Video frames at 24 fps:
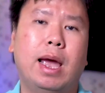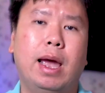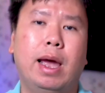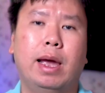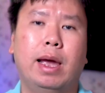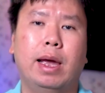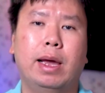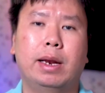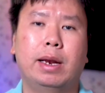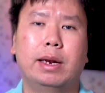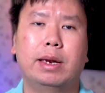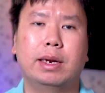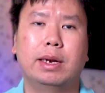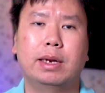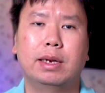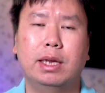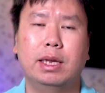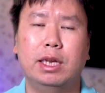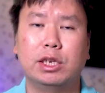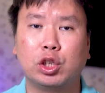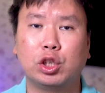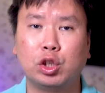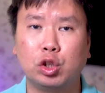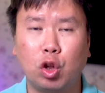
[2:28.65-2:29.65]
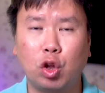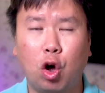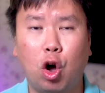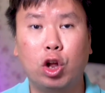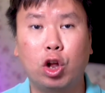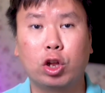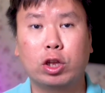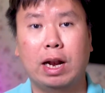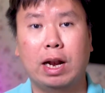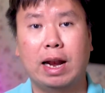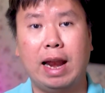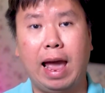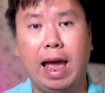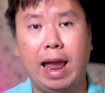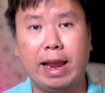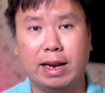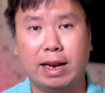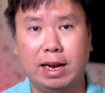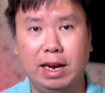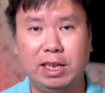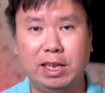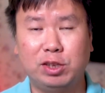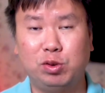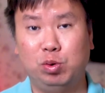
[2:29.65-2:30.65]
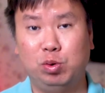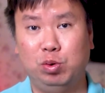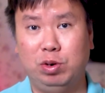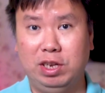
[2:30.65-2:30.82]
and is not likely to